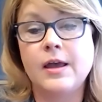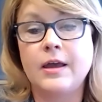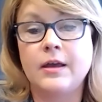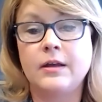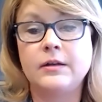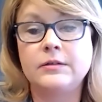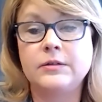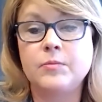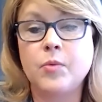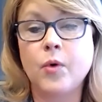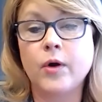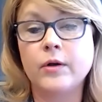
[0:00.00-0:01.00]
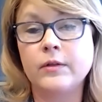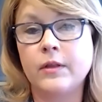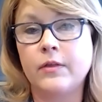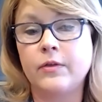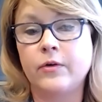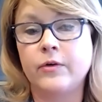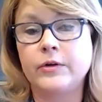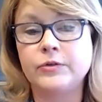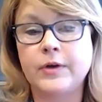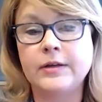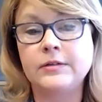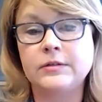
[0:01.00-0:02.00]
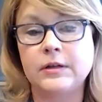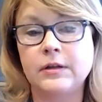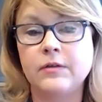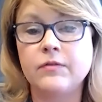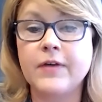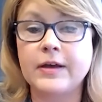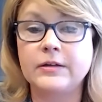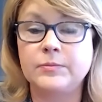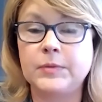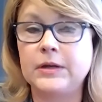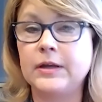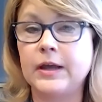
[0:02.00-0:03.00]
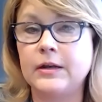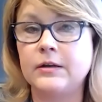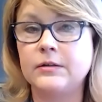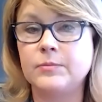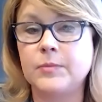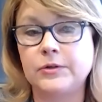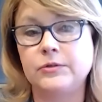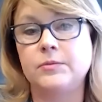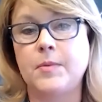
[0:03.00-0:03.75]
and it's important that they're addressed and the effects mitigated as much as